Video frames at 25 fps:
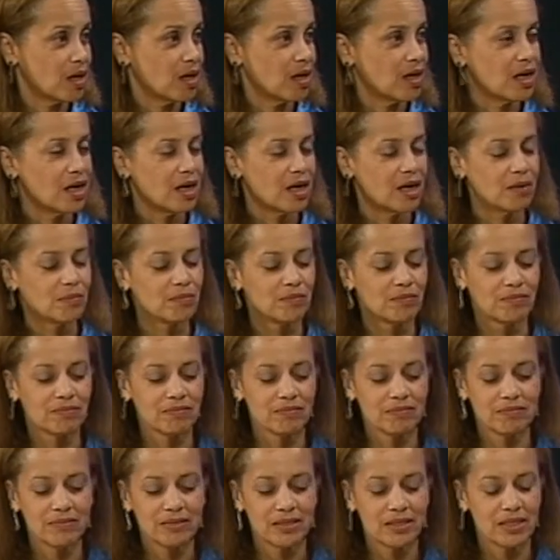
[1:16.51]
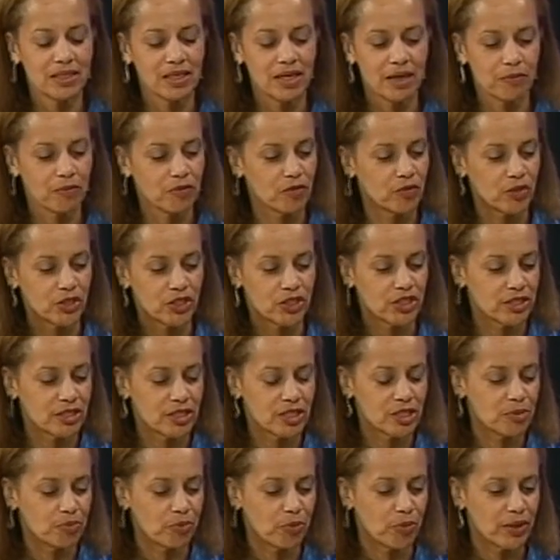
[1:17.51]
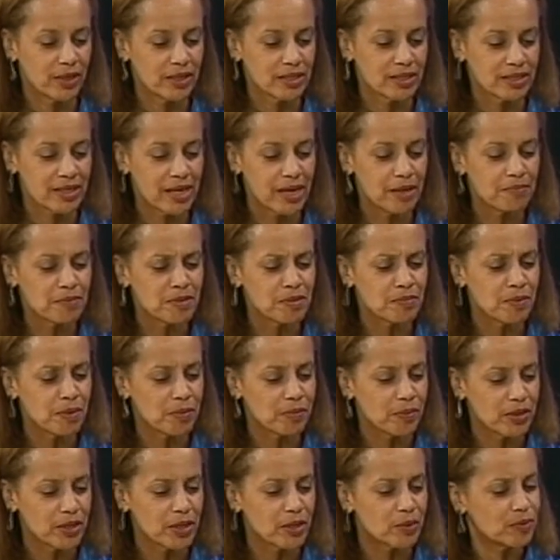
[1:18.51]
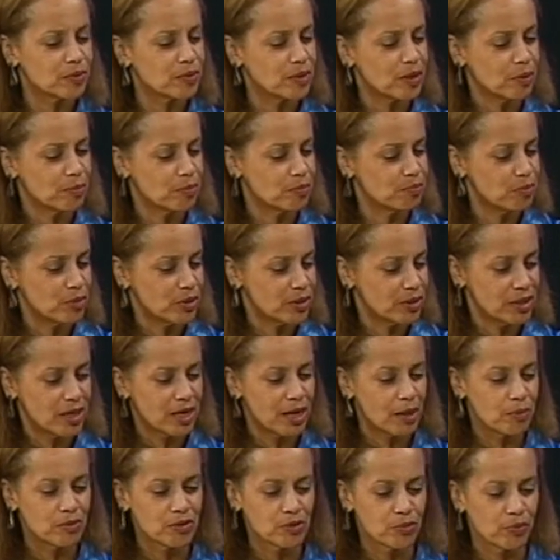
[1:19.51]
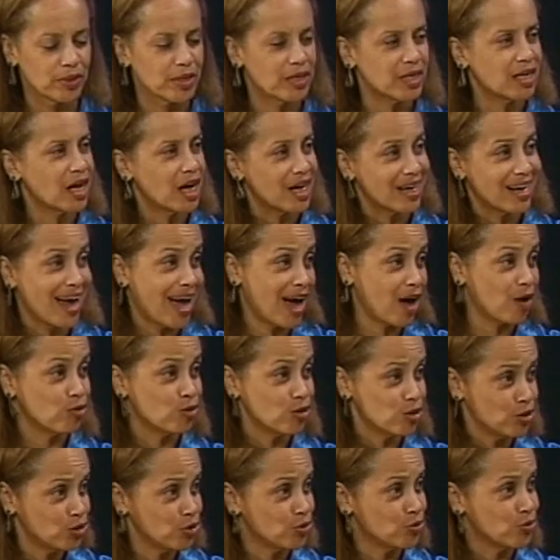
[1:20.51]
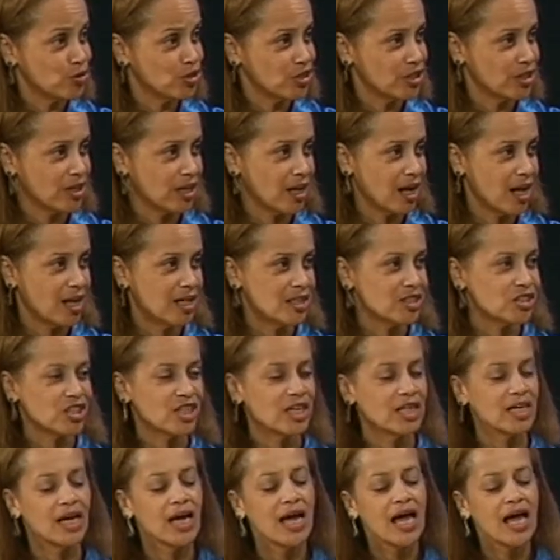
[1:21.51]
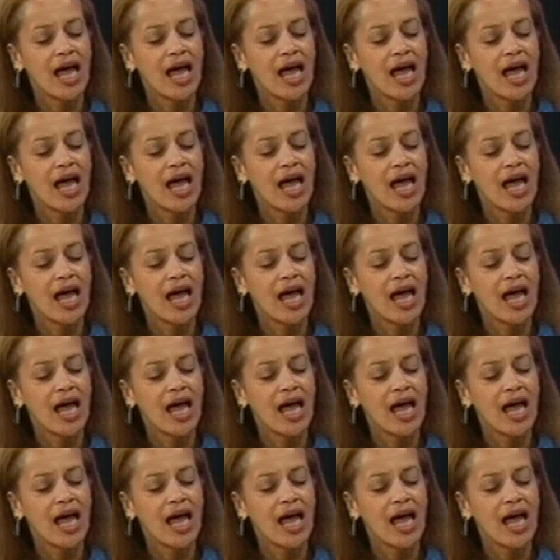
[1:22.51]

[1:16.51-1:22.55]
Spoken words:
the name of which at this point escapes me, but a book that I was reading on how to do genealogy.